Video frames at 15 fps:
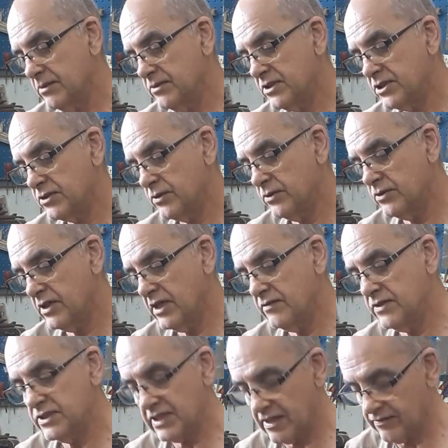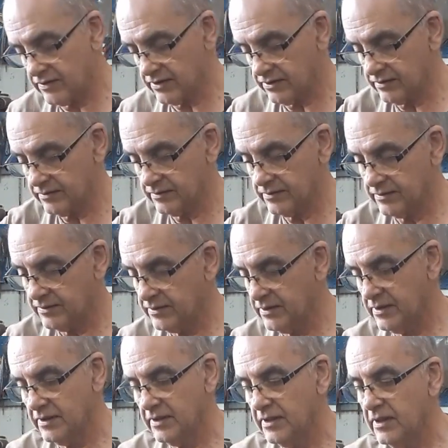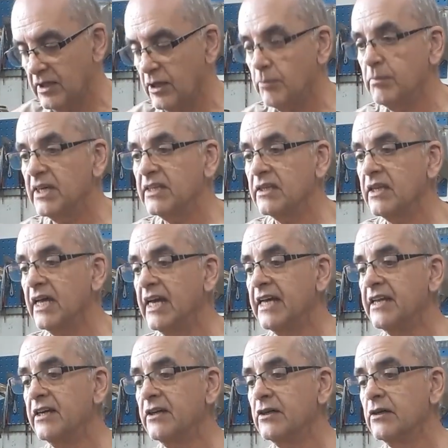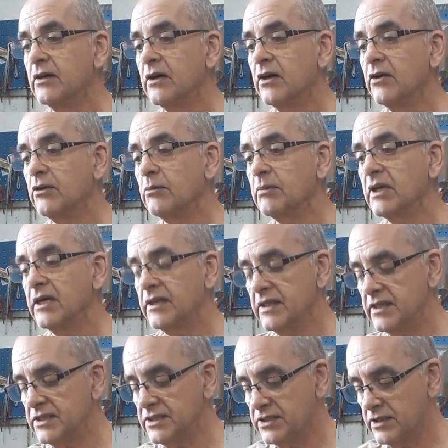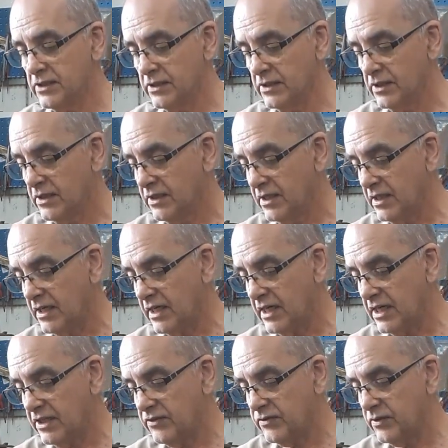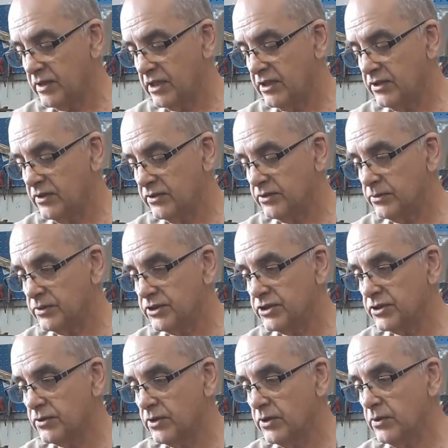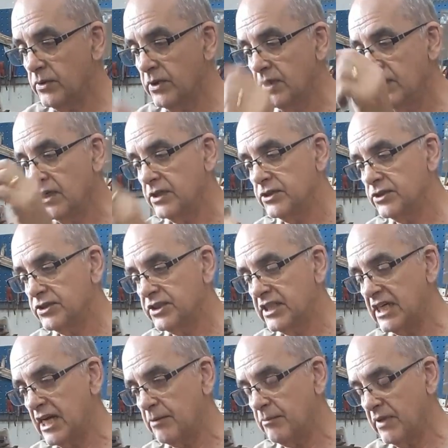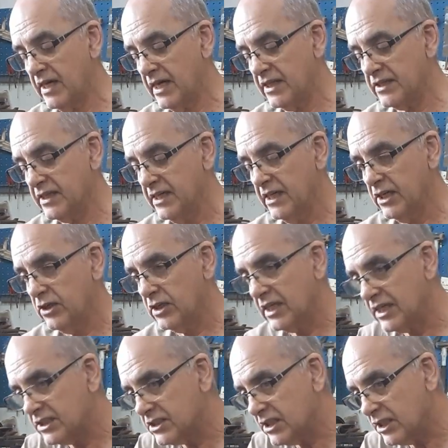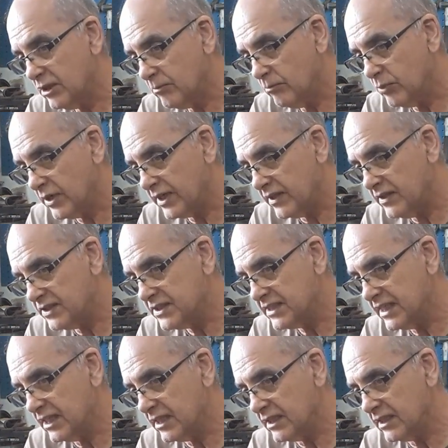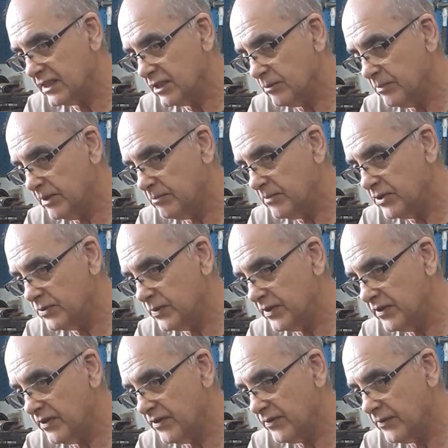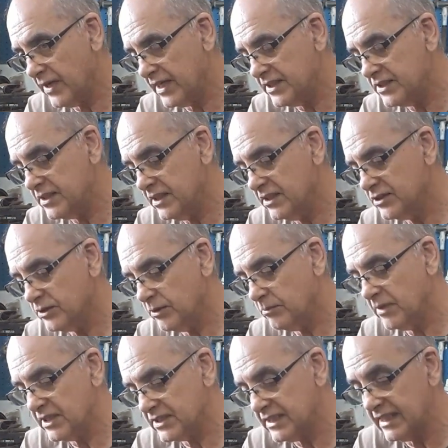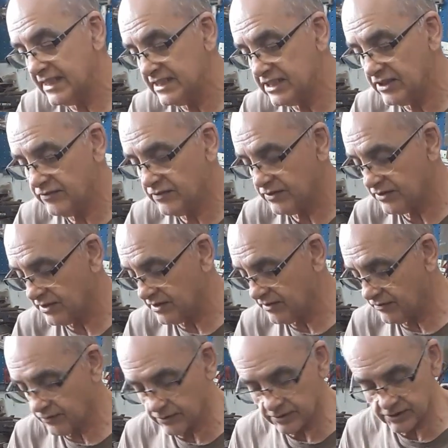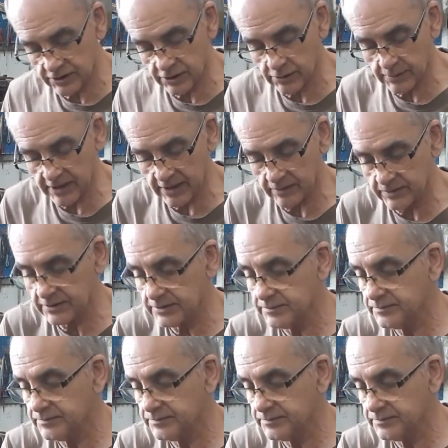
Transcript: the screwdrivers have a metal head on them like this, and if you get it under a screw and just tap that, it'll actually break the seal a little bit between the threads, so it makes it easier for it to come out.